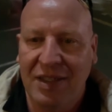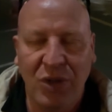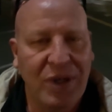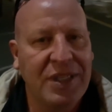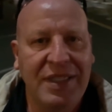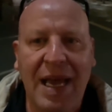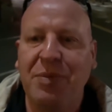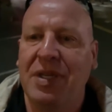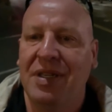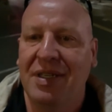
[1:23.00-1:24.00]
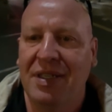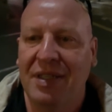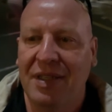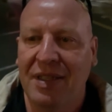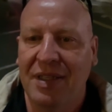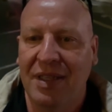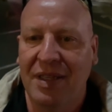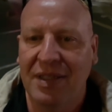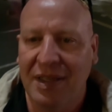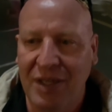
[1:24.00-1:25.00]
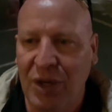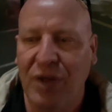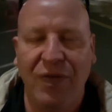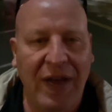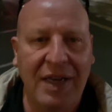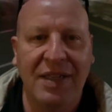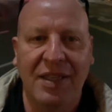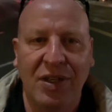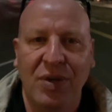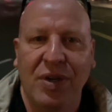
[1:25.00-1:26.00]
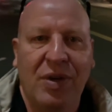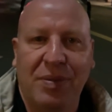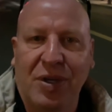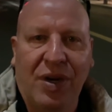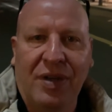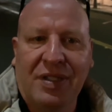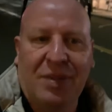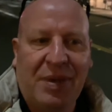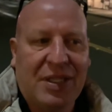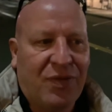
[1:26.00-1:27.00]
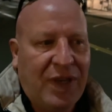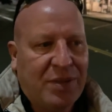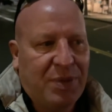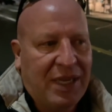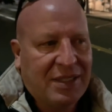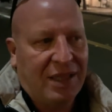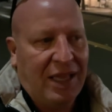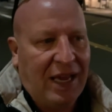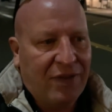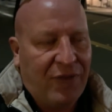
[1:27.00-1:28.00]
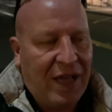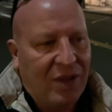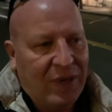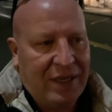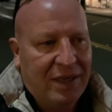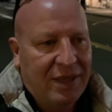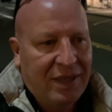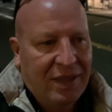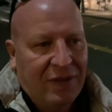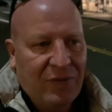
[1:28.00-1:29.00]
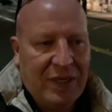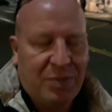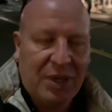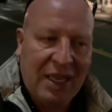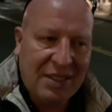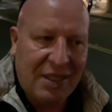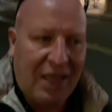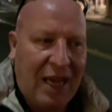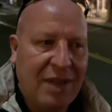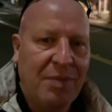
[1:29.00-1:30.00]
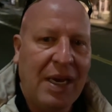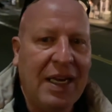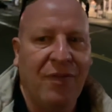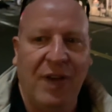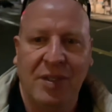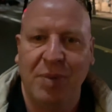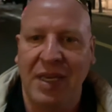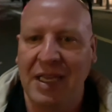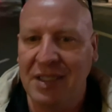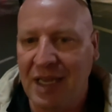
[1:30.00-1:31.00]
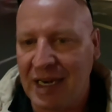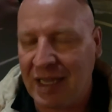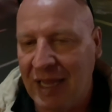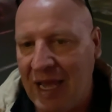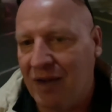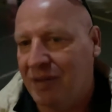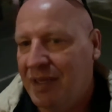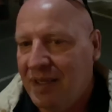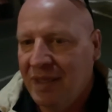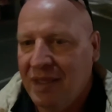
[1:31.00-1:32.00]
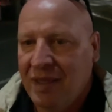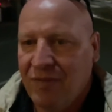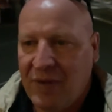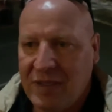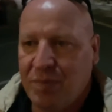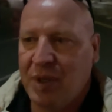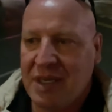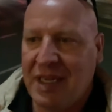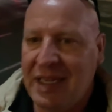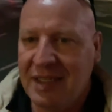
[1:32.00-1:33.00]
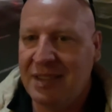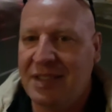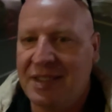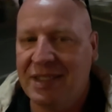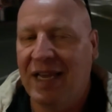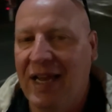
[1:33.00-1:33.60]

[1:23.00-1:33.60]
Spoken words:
to accept, you know, the fact that they're doing a cryptocurrency, because Facebook has a lot of following. Facebook has a lot of money. Facebook has a lot of clout. Facebook is